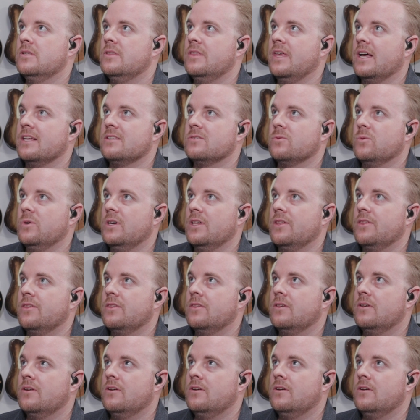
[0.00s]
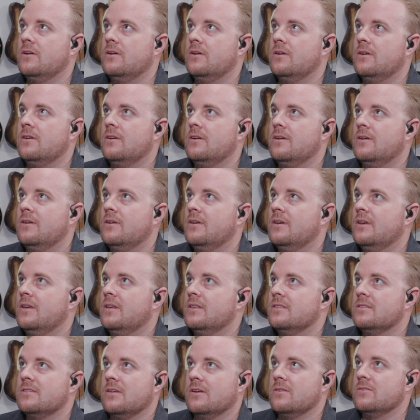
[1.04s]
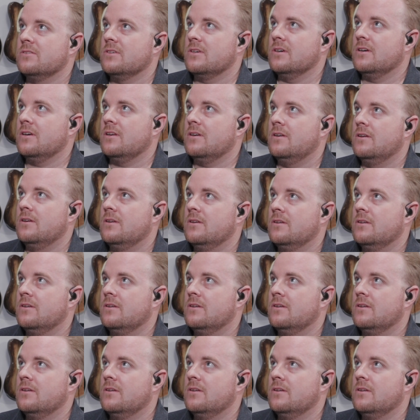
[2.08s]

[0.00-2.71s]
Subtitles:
That's with. Sounds good.